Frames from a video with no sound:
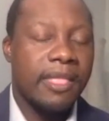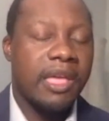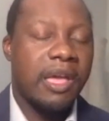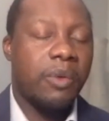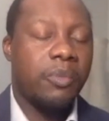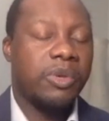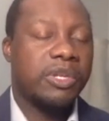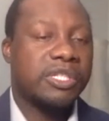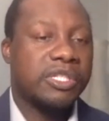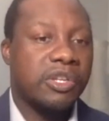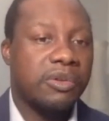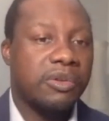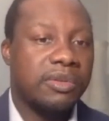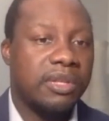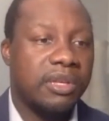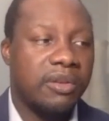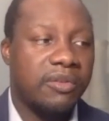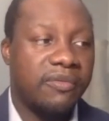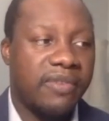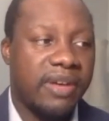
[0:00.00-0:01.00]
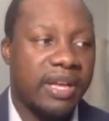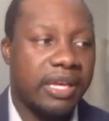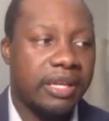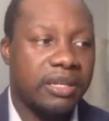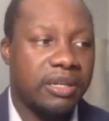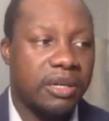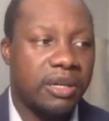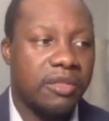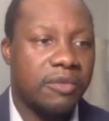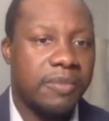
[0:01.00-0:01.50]
And we certainly invite
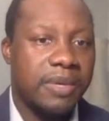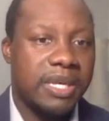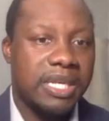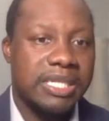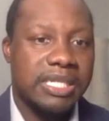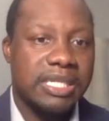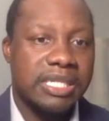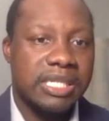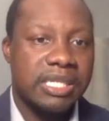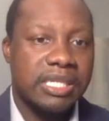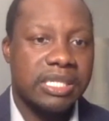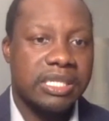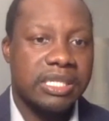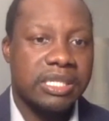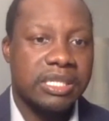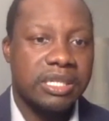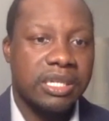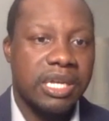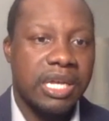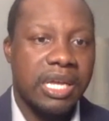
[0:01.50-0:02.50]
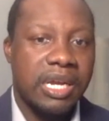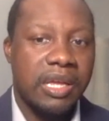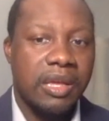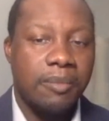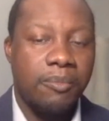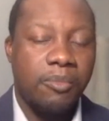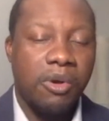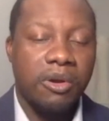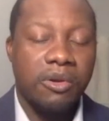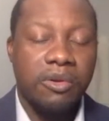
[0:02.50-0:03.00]
other businesses to kind of
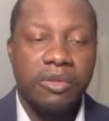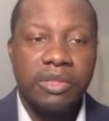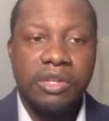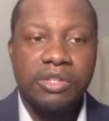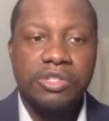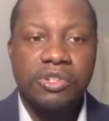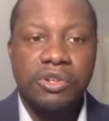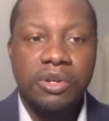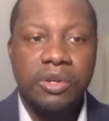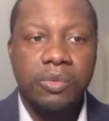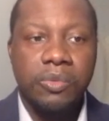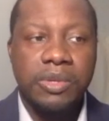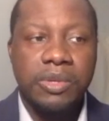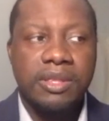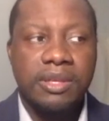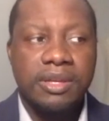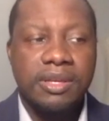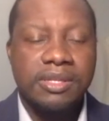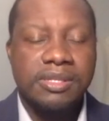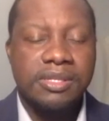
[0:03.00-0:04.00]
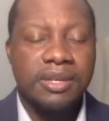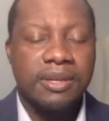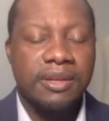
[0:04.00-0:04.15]
embark on that journey with us.